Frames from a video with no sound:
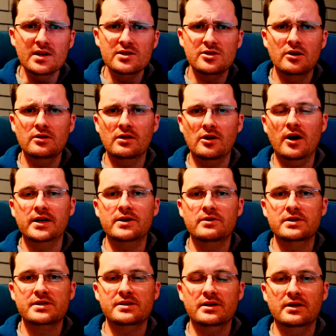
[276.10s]
So the idea
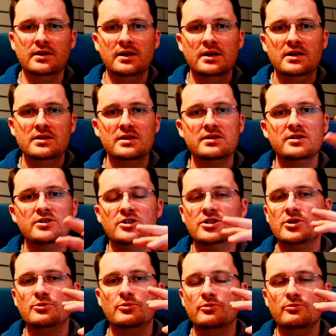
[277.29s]
is to, just as you
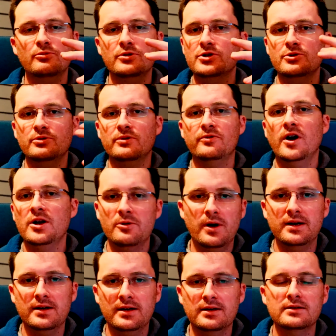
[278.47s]
would do with photo
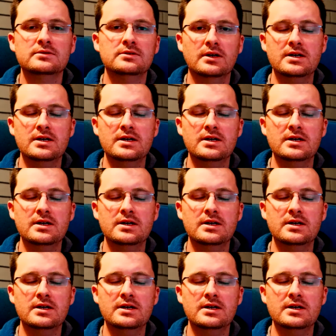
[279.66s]
editing,